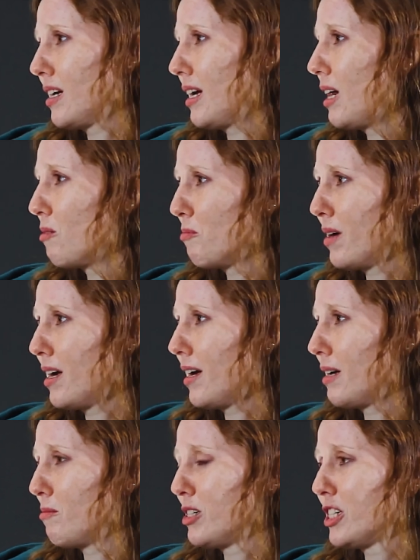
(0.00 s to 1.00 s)
Halma
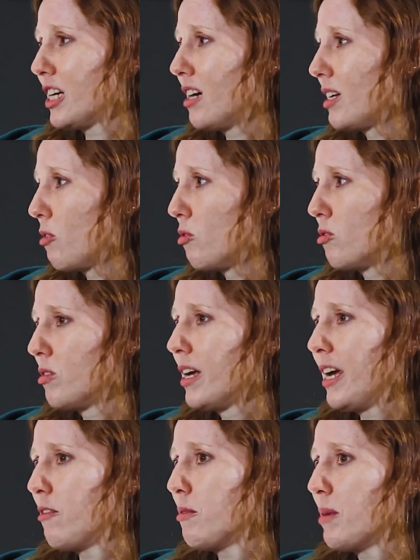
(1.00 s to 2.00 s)
and Michelle,
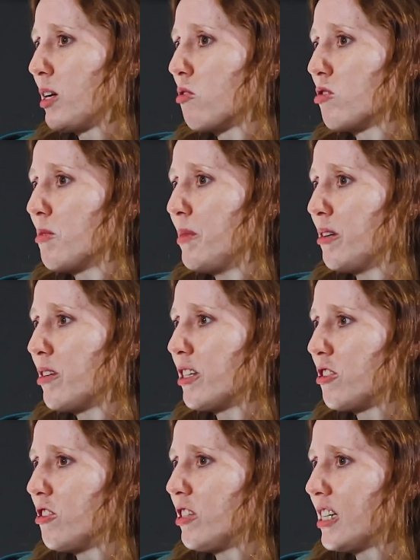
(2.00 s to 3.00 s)
everybody
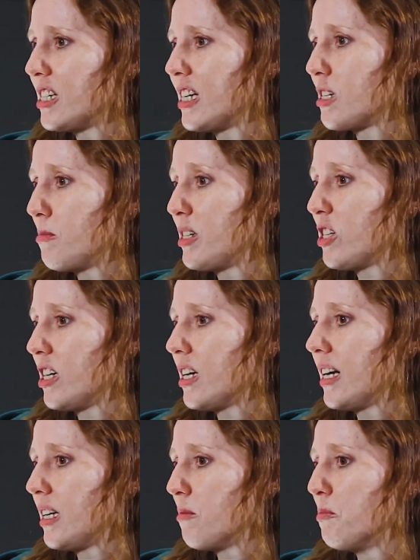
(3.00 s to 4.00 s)
contributed to this exhibition
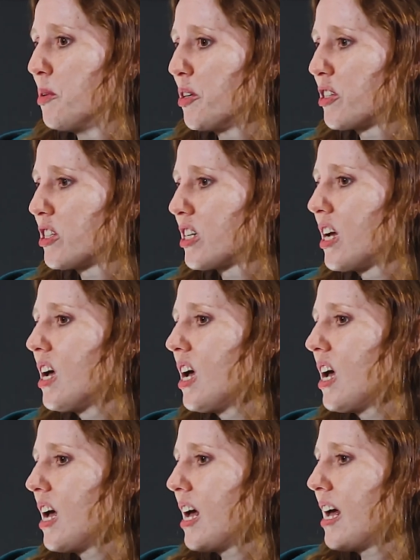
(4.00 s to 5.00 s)
and the books.
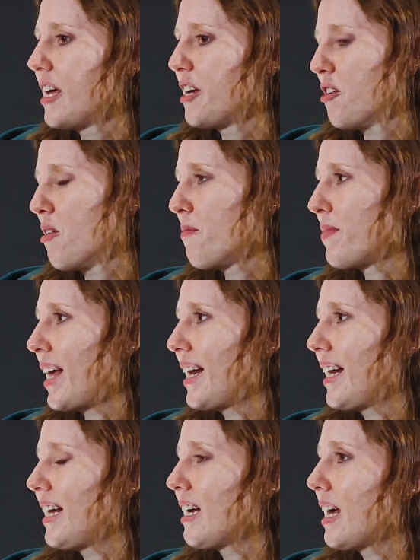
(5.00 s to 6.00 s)

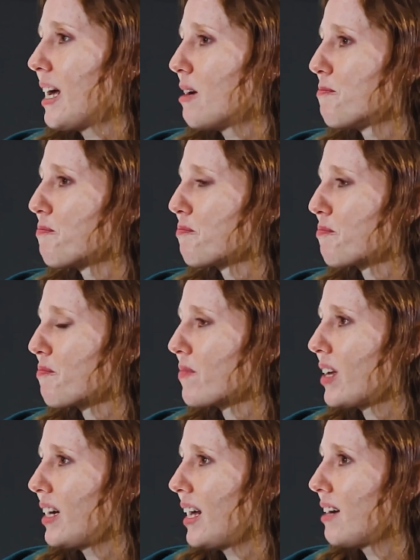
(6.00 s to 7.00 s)
And then
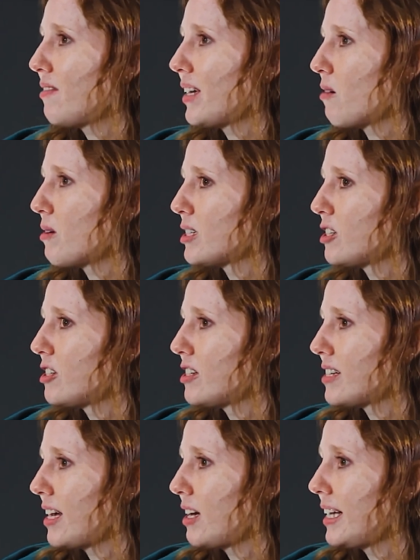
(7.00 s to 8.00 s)
another thing I wanted to
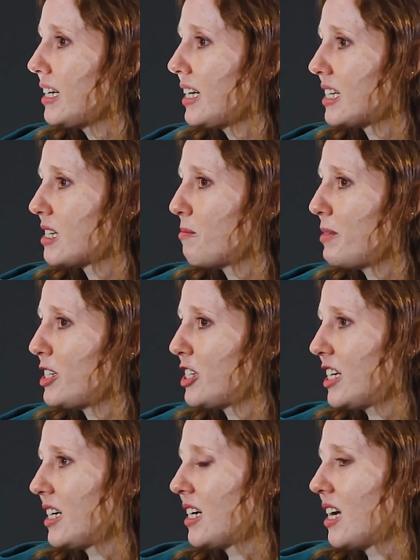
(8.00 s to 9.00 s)
say, in the
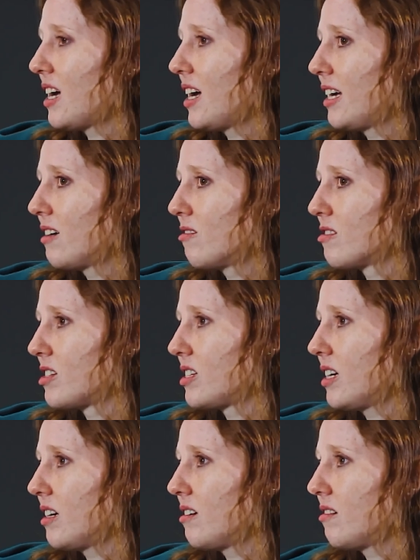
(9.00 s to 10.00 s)
exhibition, I
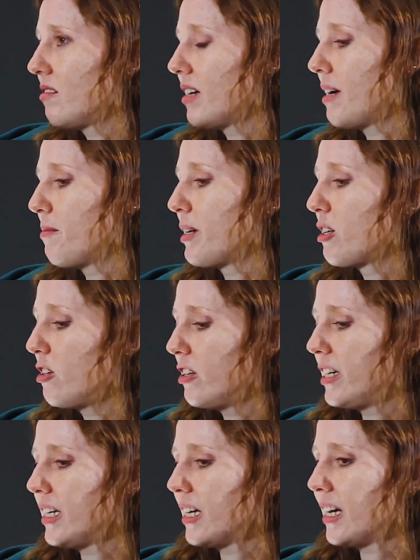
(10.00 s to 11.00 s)
also am including